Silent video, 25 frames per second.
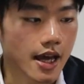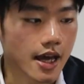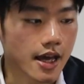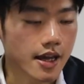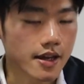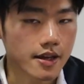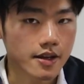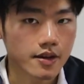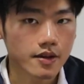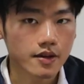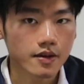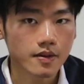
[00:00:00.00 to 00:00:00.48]

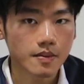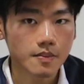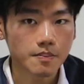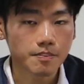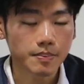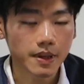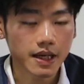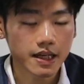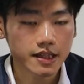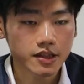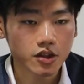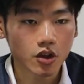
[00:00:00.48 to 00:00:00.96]
And
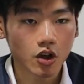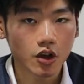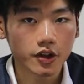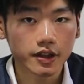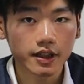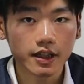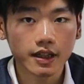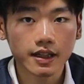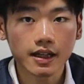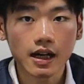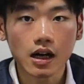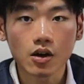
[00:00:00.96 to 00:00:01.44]
based
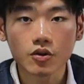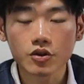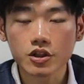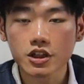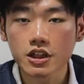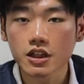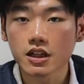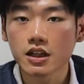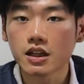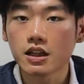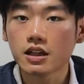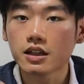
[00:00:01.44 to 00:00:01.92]
on the
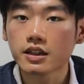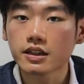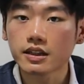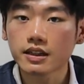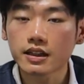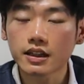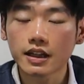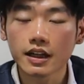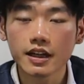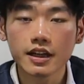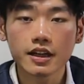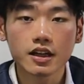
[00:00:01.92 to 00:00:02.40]
culture
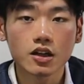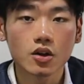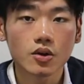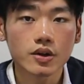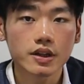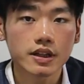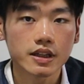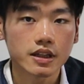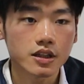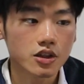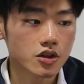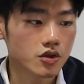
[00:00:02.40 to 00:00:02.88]
clinical
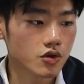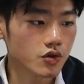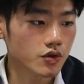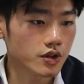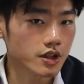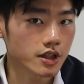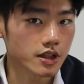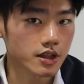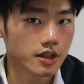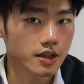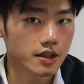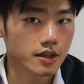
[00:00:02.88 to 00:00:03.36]

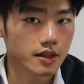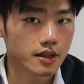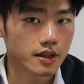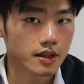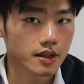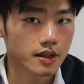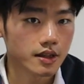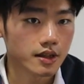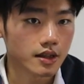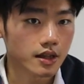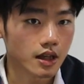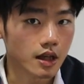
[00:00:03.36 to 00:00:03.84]
history
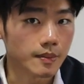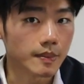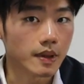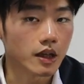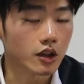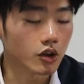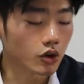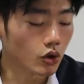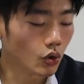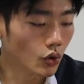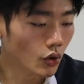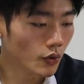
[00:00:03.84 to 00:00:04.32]

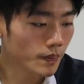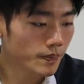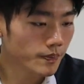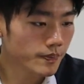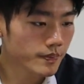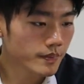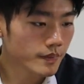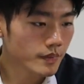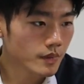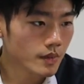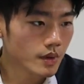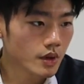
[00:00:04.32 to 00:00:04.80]
alone,